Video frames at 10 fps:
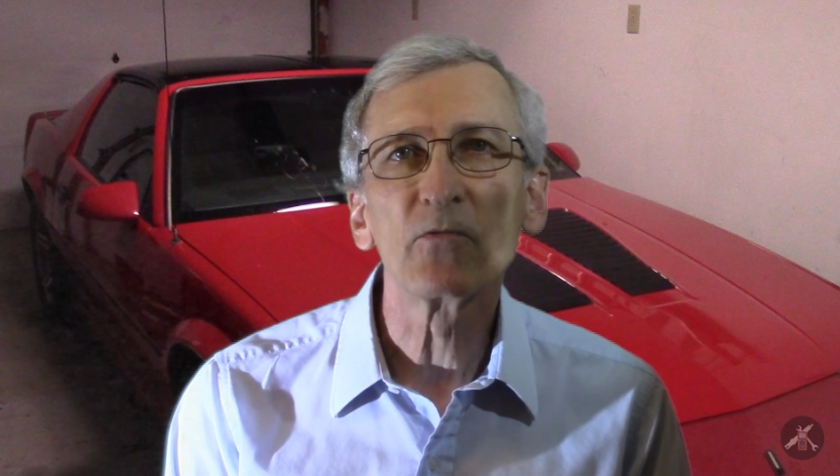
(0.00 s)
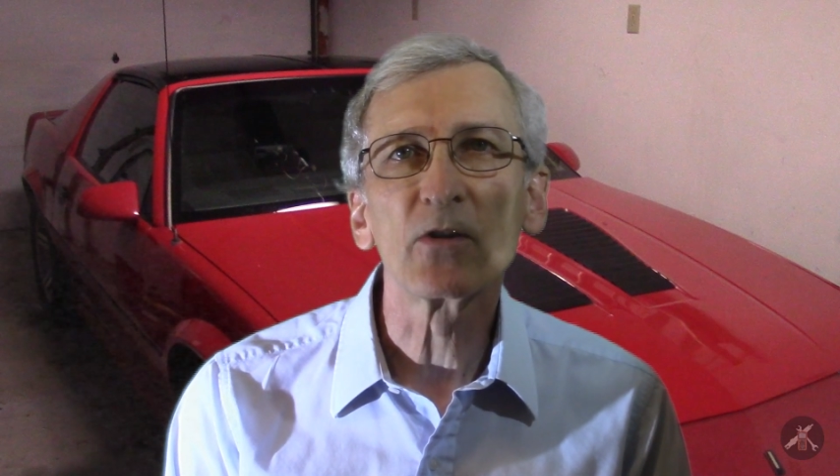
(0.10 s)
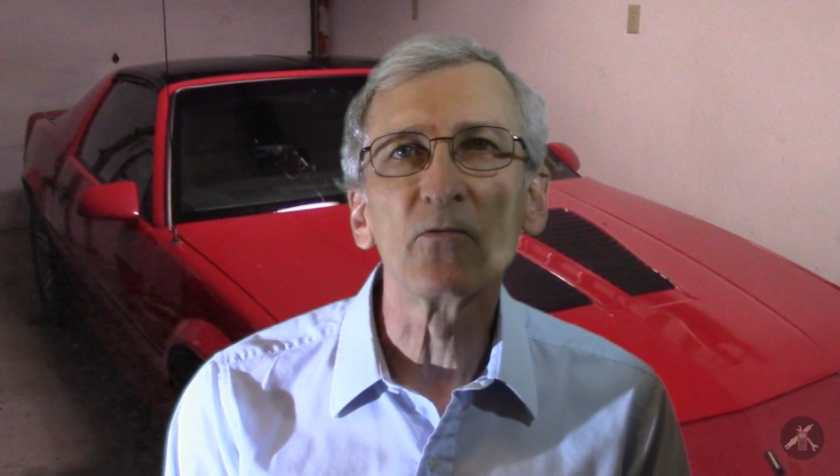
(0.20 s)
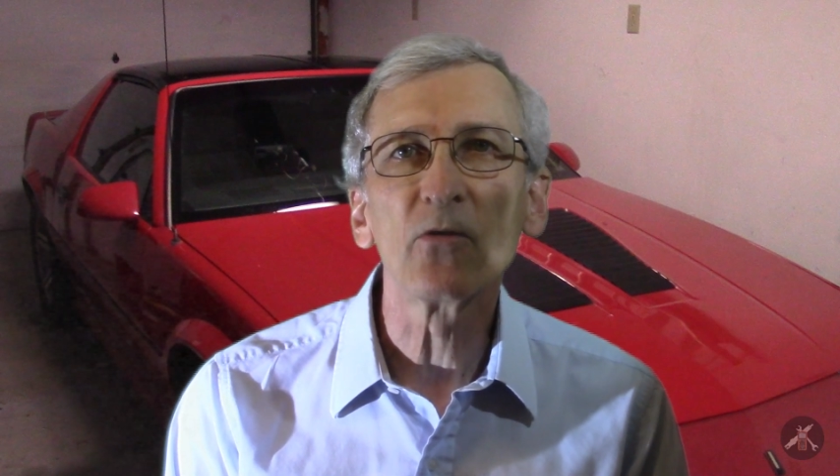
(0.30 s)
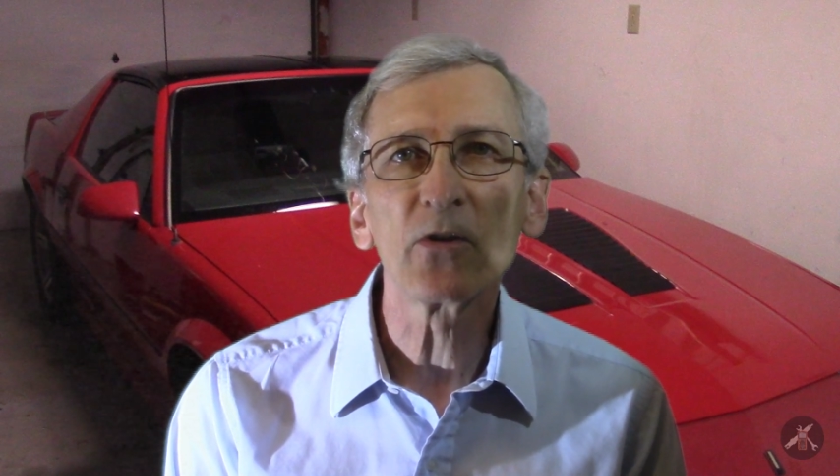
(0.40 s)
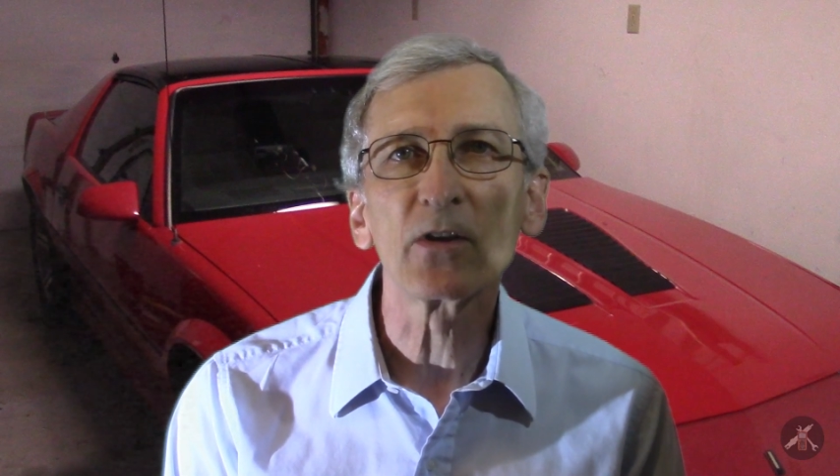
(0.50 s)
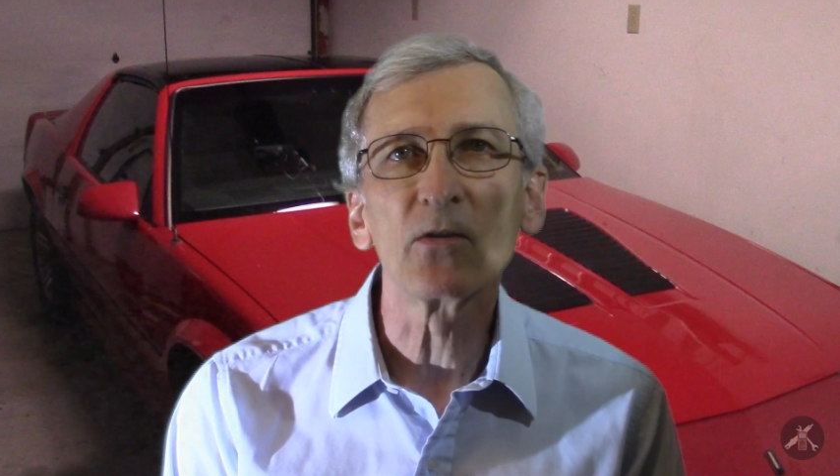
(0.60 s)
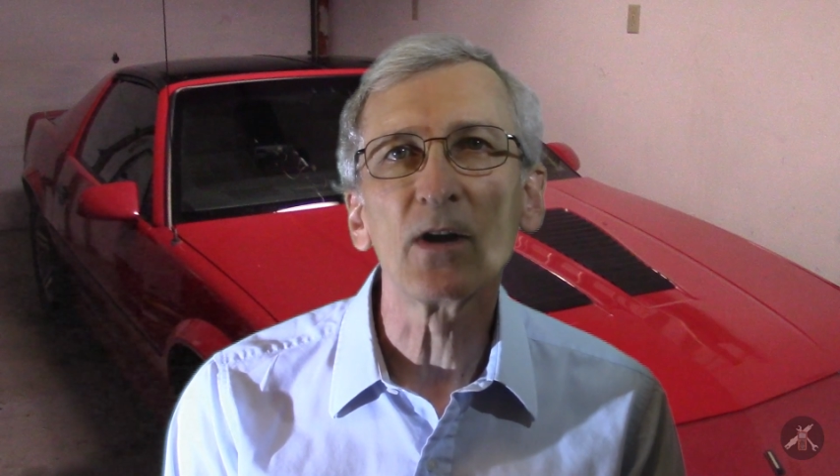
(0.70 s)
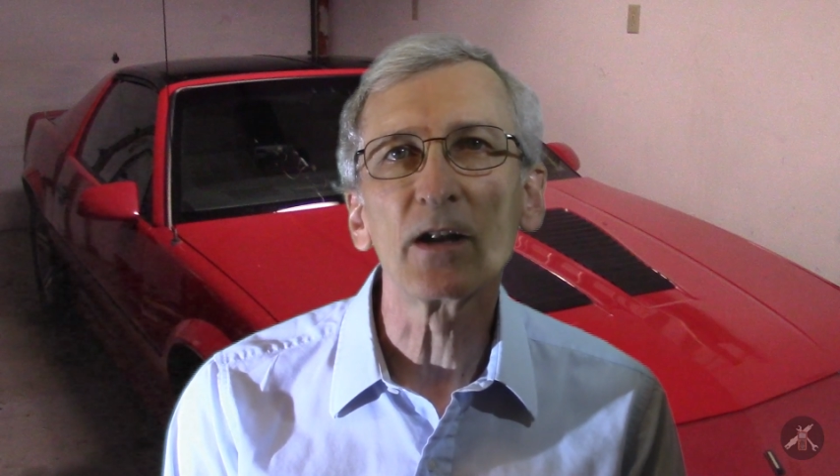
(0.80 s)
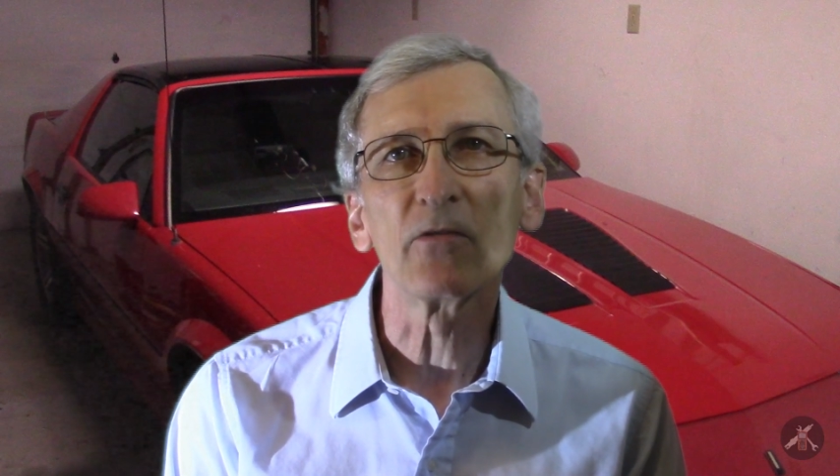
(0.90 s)
of converting a
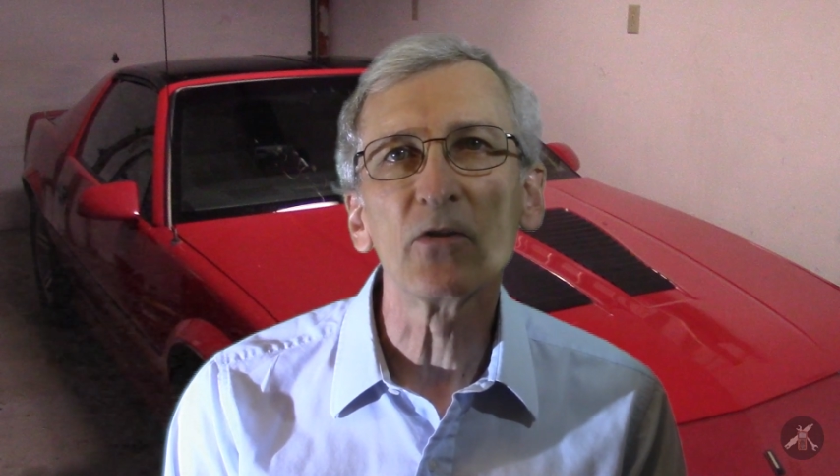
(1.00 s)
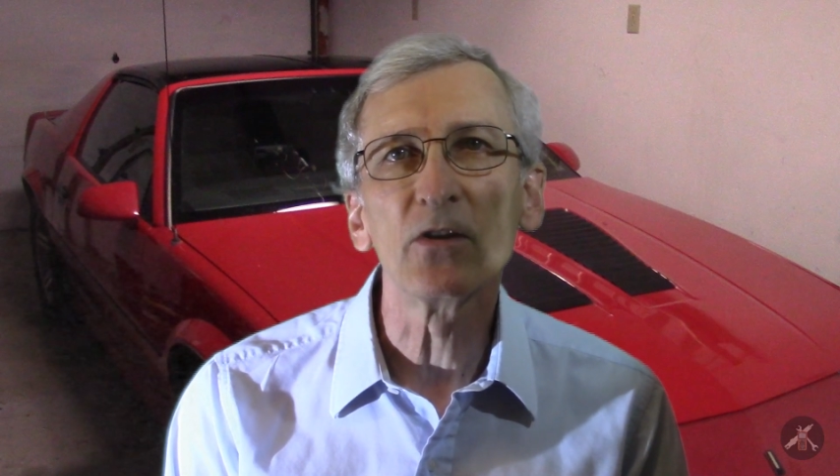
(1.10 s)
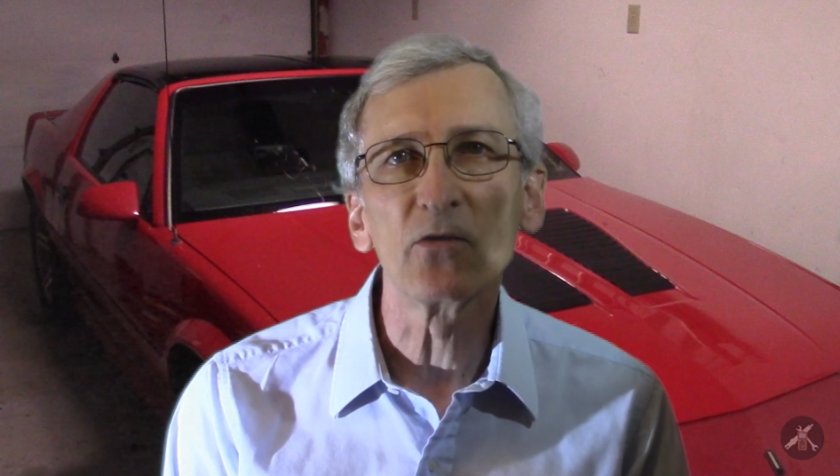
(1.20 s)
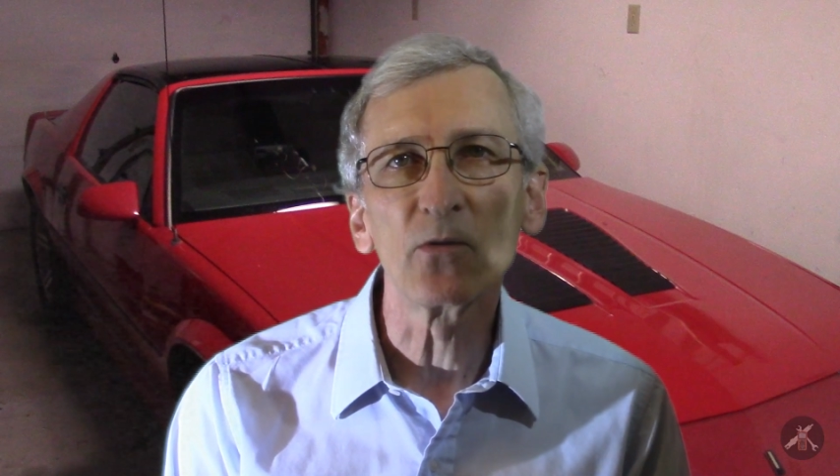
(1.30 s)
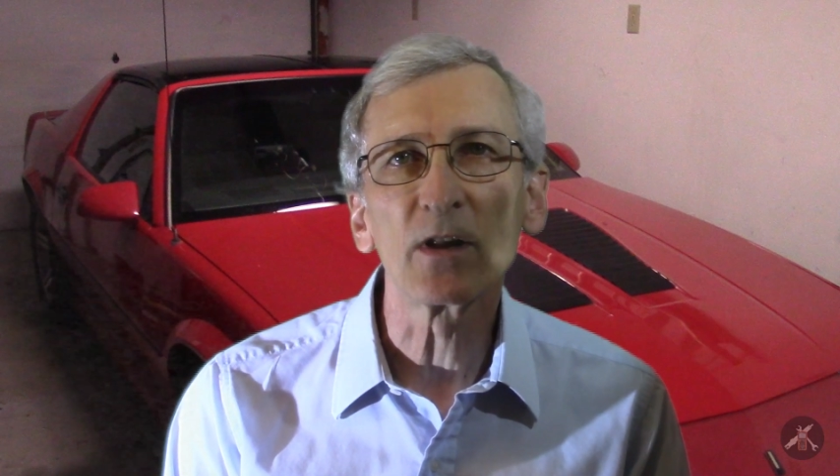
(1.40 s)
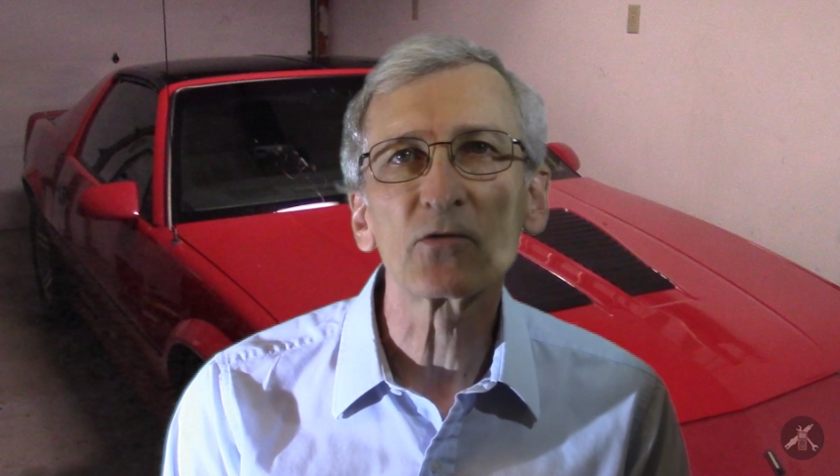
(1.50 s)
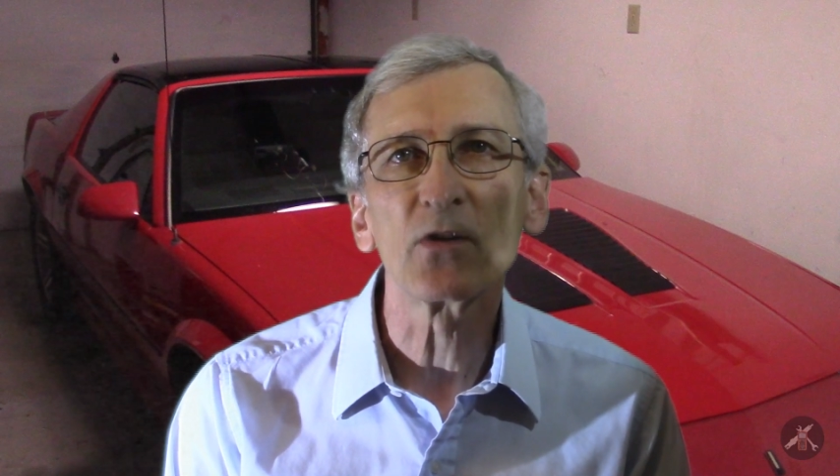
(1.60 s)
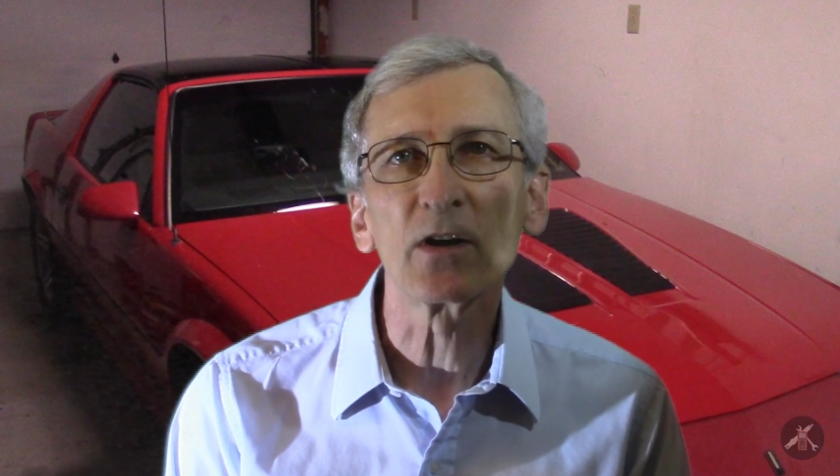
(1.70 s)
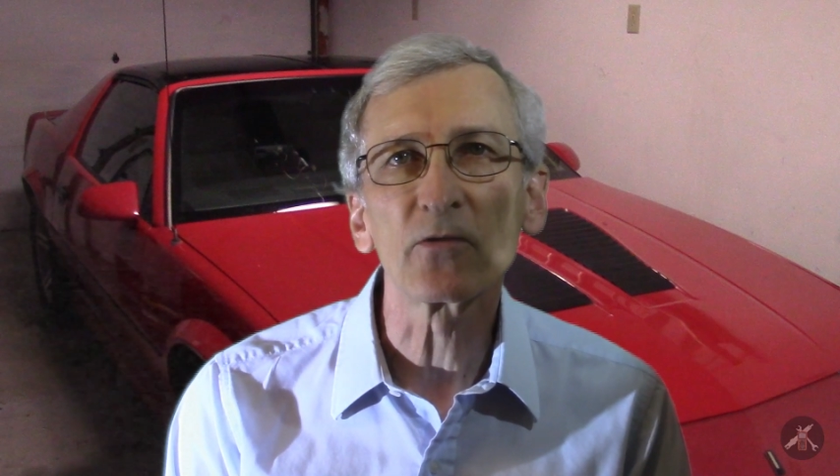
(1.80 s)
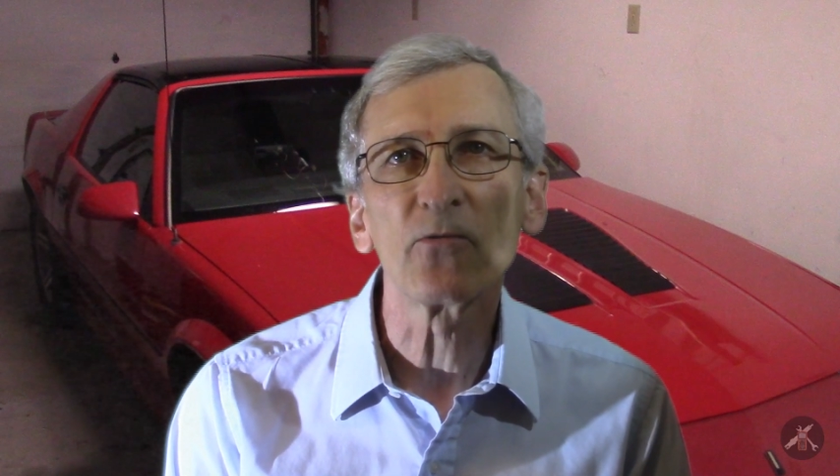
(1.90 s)
lot of it into electronic